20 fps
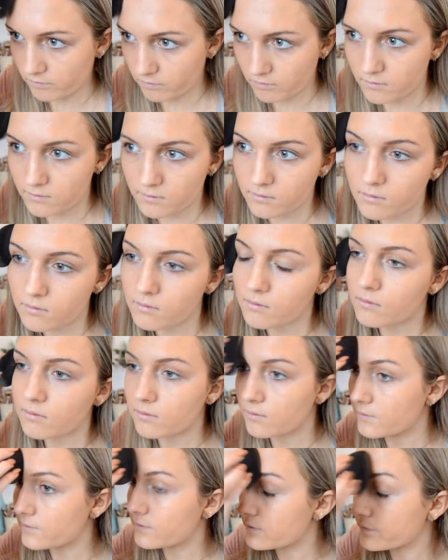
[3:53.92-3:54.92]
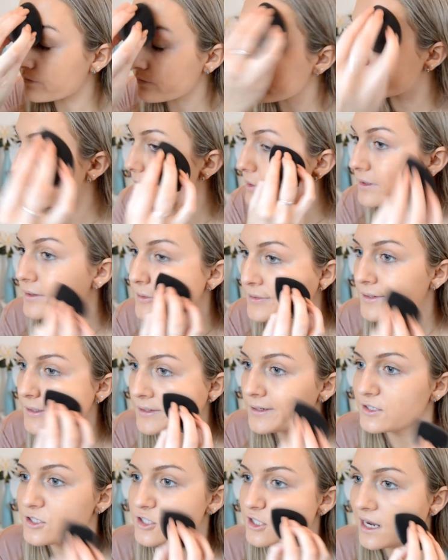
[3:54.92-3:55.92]
so maybe I should try and use
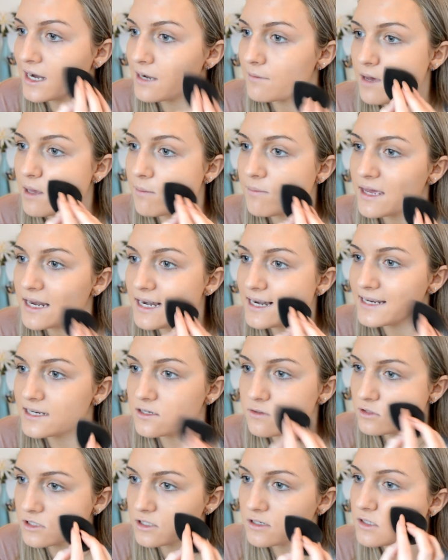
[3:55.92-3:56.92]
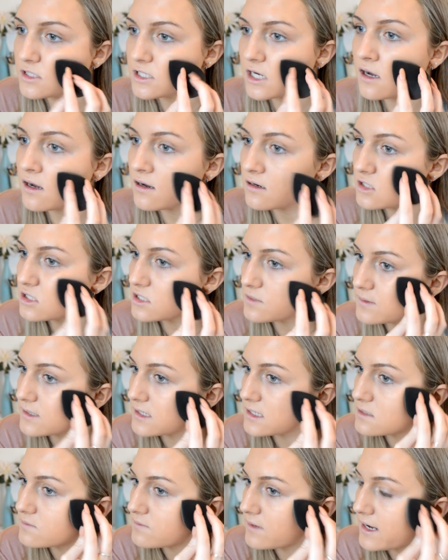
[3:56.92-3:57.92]
that. Shade maybe a little too dark just
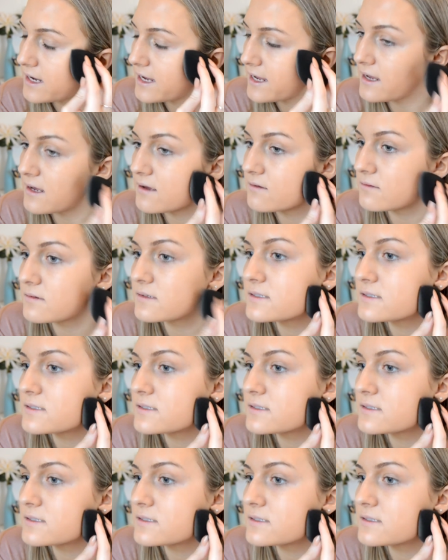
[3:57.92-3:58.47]
because my